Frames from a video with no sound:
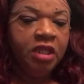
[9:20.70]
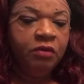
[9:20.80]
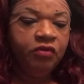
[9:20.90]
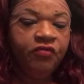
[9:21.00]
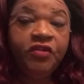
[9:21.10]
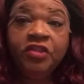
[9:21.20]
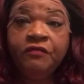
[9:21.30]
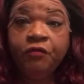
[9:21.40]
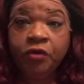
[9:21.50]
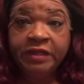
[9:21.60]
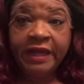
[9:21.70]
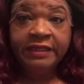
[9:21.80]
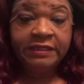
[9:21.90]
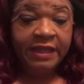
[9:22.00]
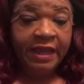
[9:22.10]
it was
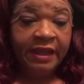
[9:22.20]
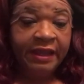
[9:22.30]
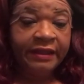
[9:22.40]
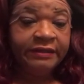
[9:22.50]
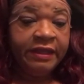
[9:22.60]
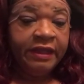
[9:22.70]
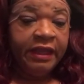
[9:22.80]
$54.99,